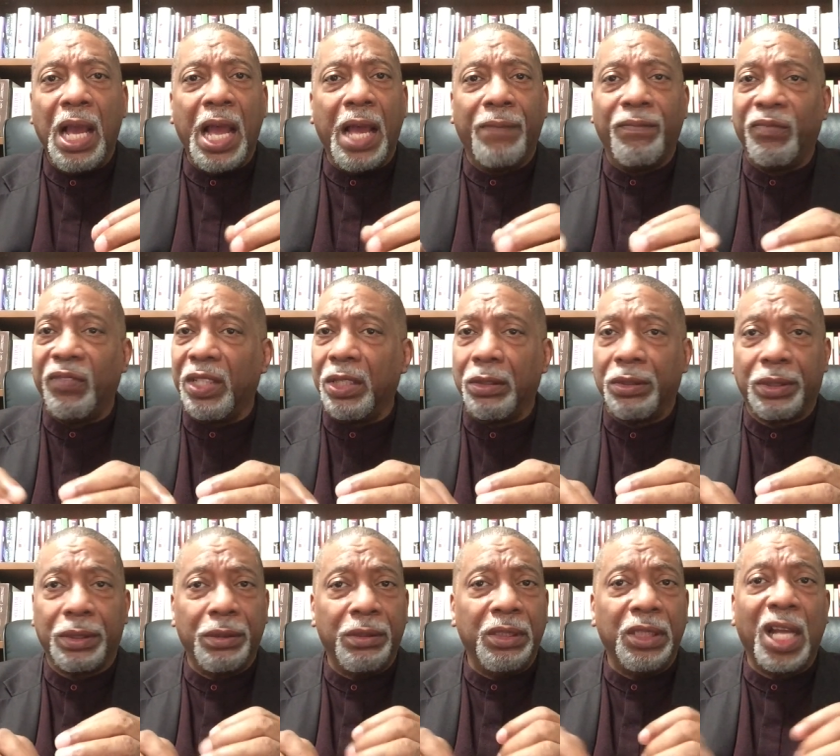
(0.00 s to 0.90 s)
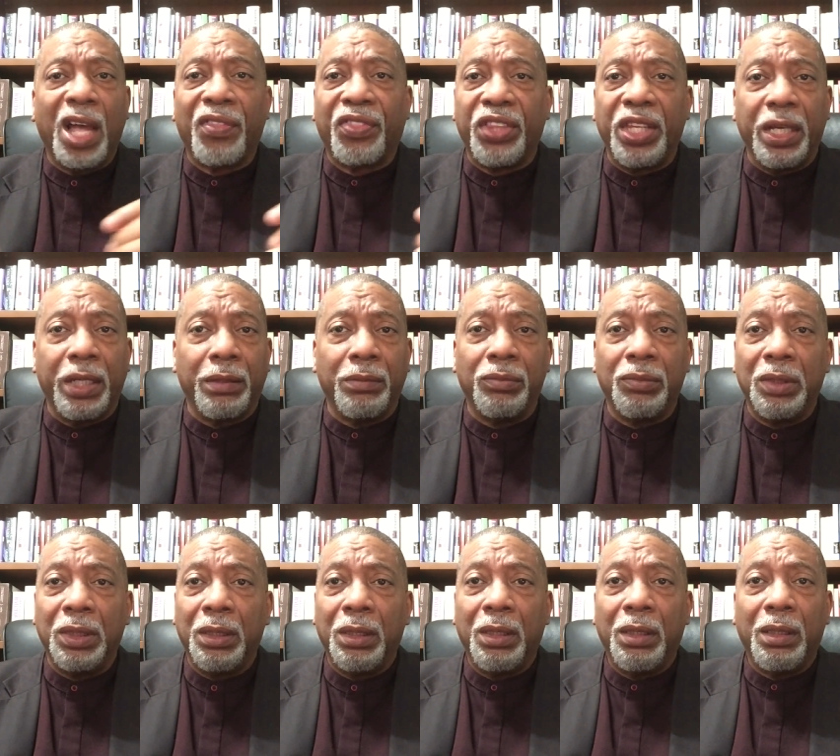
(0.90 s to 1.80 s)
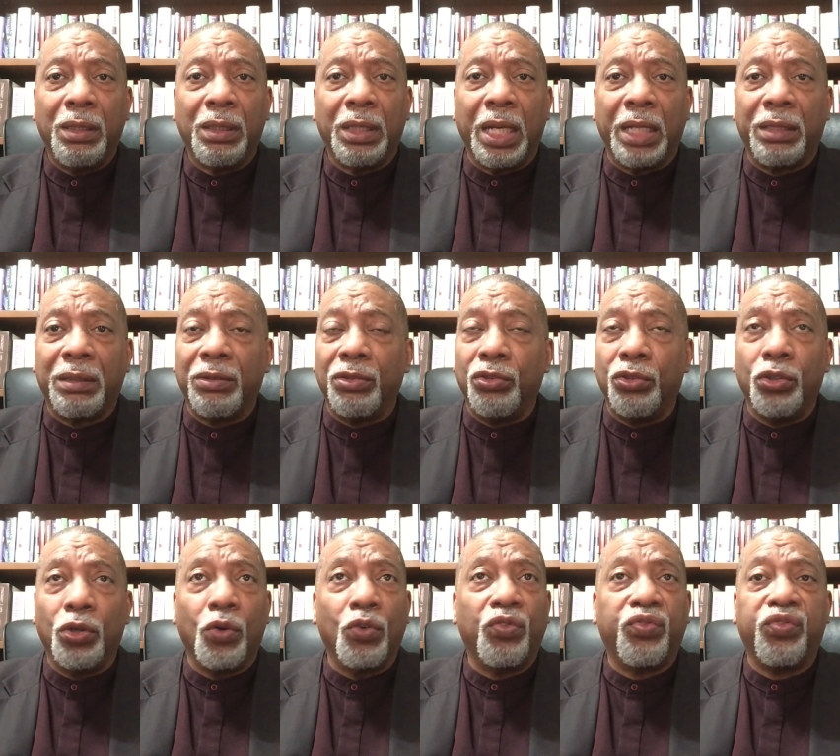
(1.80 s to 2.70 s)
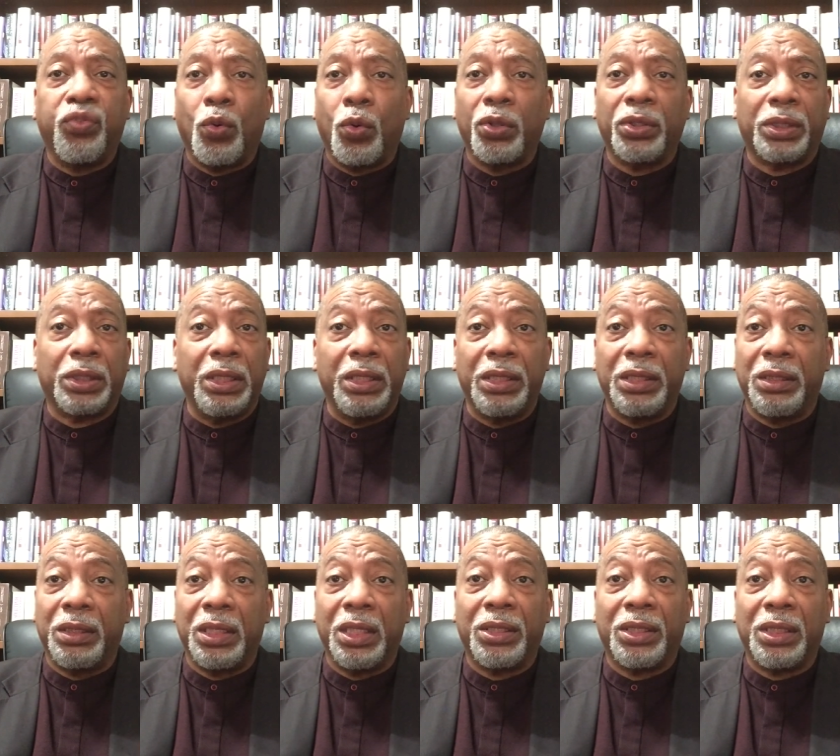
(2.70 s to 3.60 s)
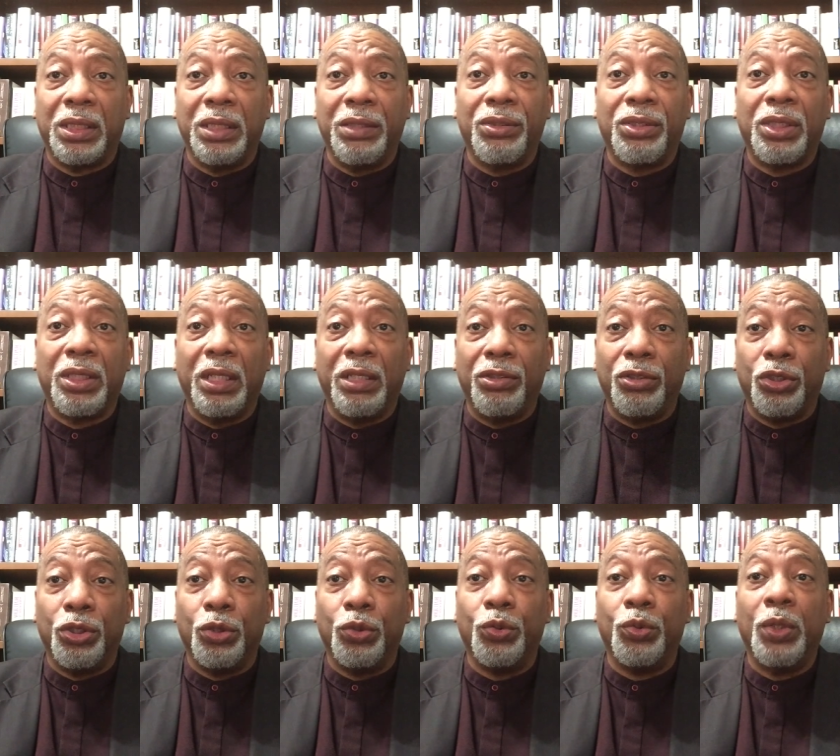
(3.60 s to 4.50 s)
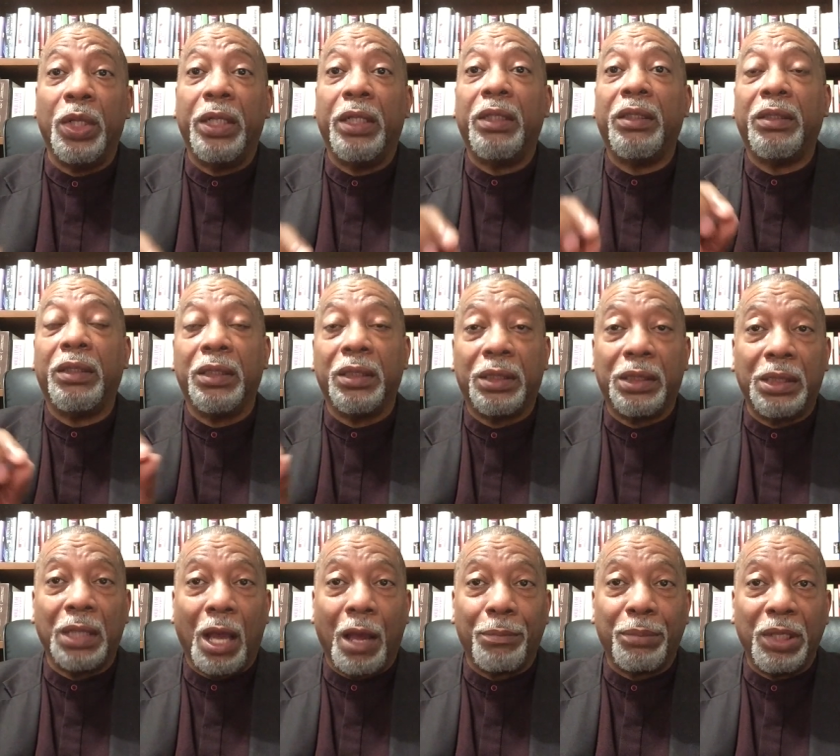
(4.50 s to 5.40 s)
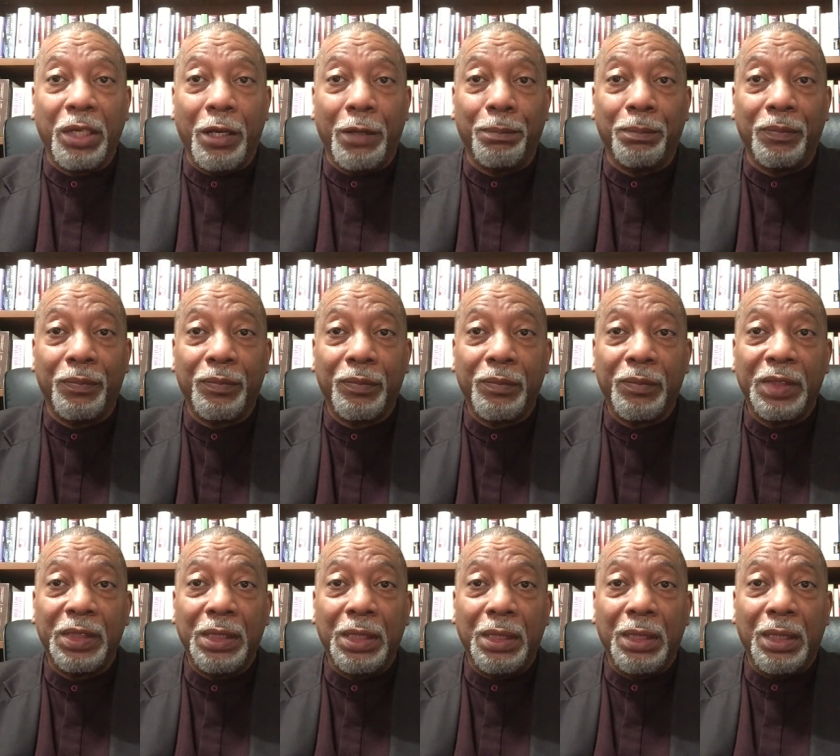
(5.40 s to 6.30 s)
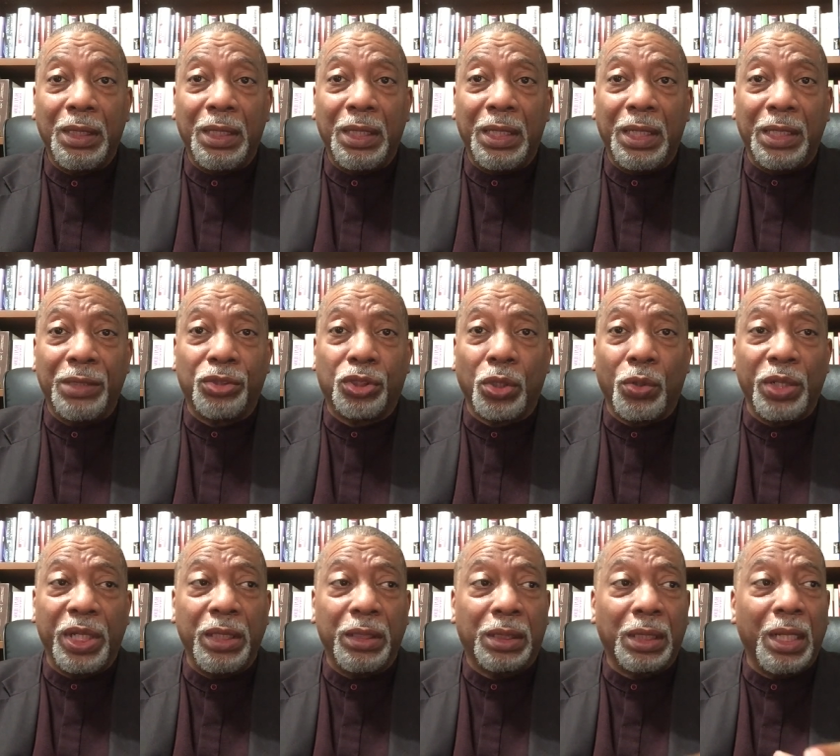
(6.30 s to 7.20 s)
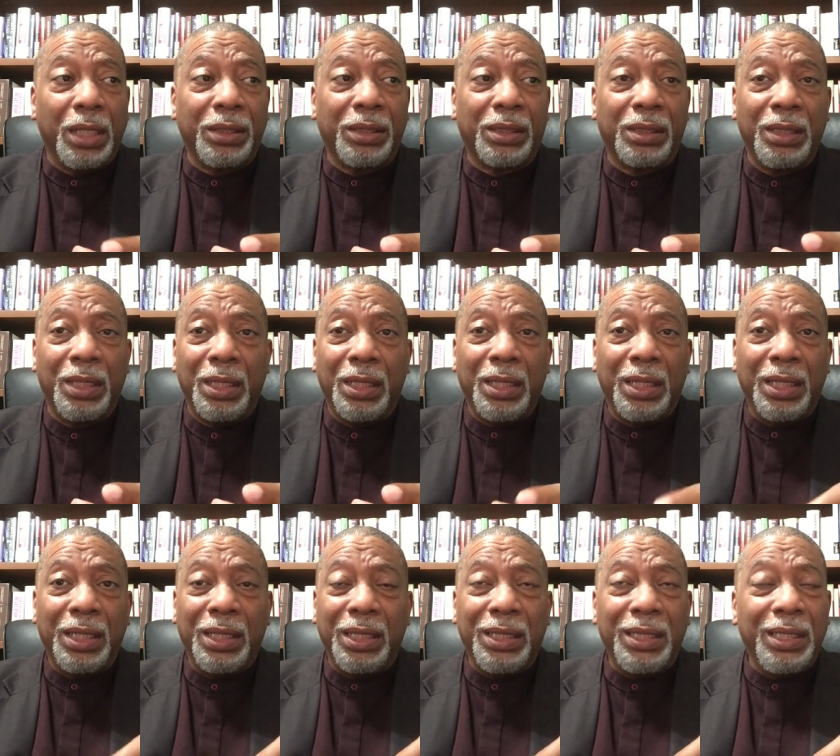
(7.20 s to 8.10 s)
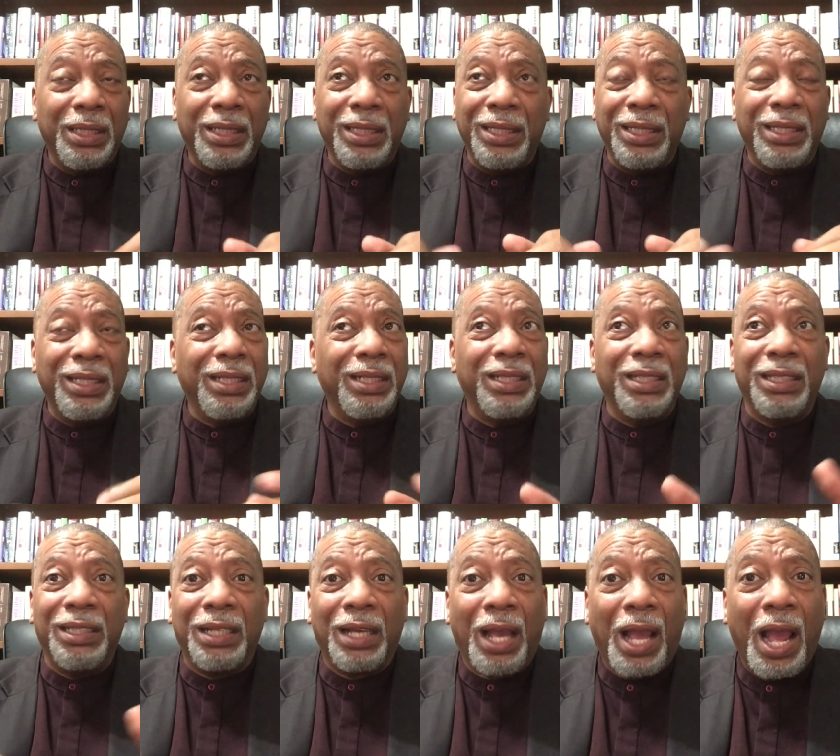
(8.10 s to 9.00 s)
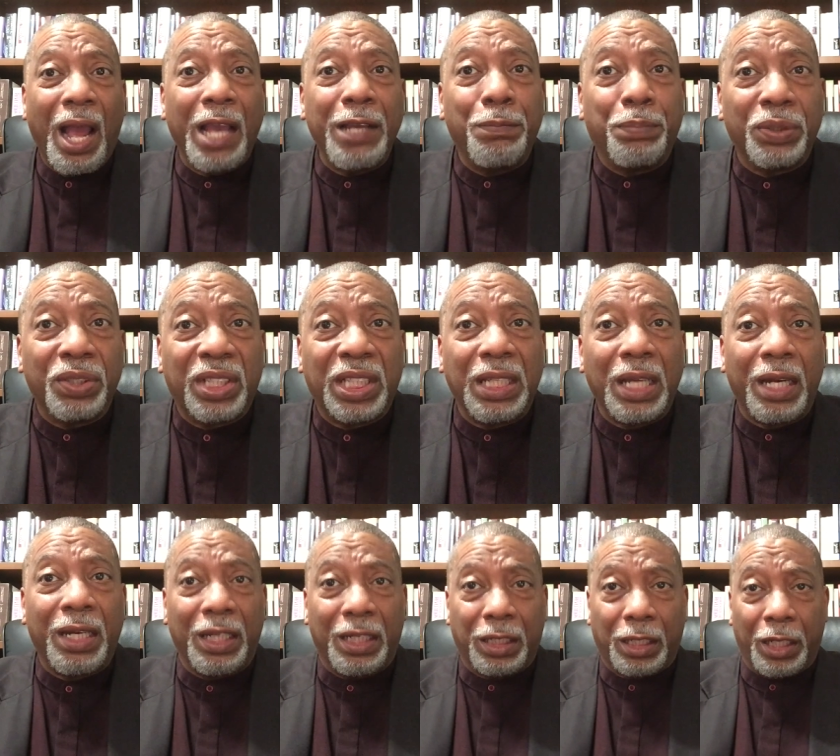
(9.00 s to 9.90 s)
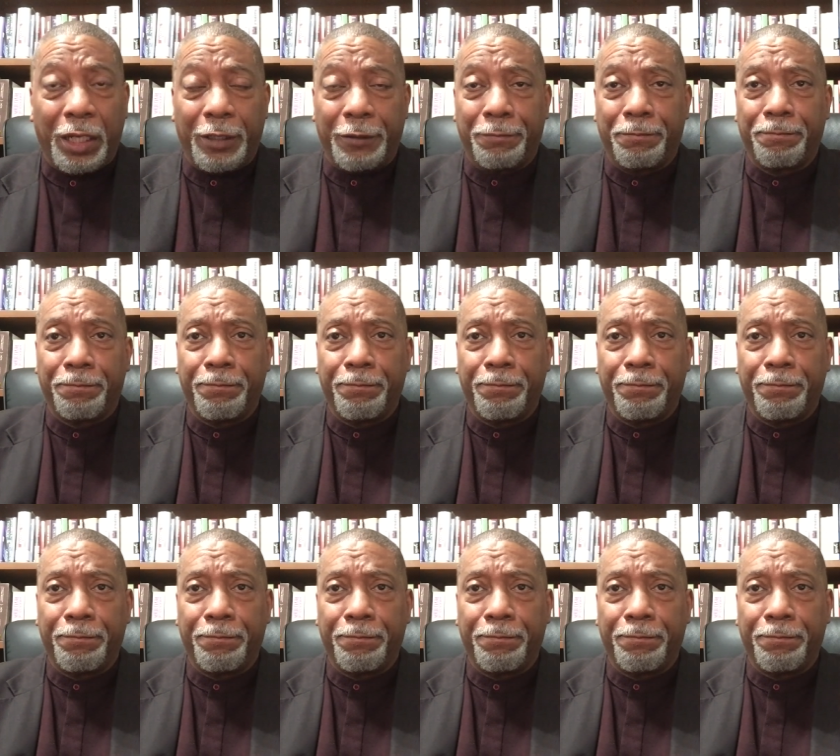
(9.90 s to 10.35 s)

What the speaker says: and there's nothing that no force in existence can do to stop him. And so he says, hypothetically,